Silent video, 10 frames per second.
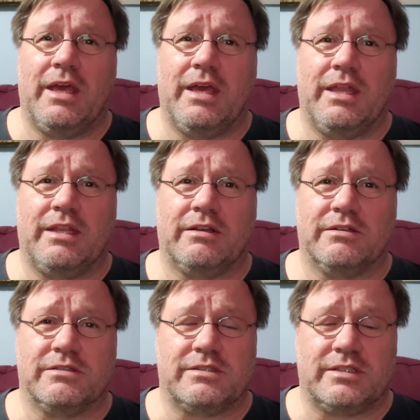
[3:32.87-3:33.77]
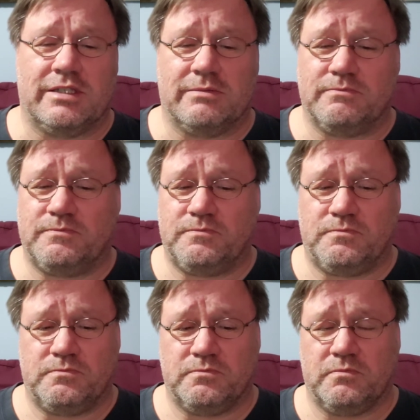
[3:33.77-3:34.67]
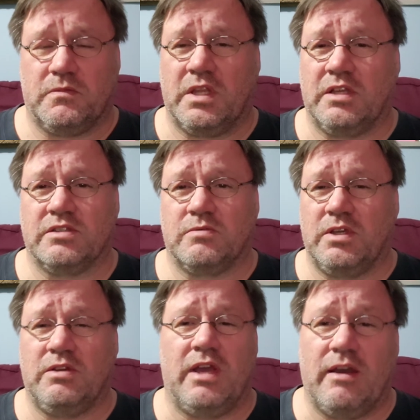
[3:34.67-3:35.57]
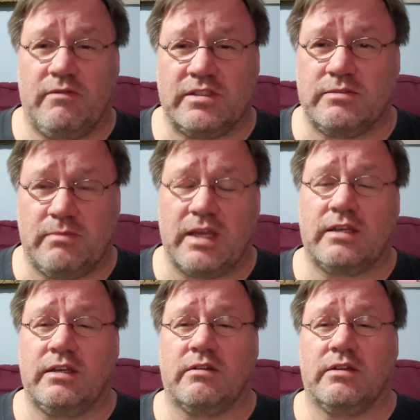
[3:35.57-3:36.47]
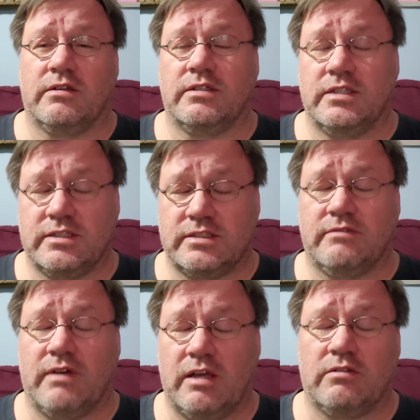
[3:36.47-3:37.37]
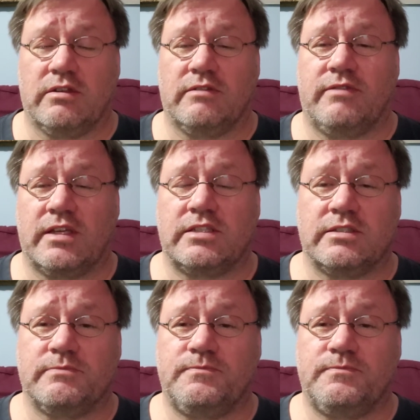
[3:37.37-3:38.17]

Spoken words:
And he goes, what you have isn't bacterial. It's a viral infection.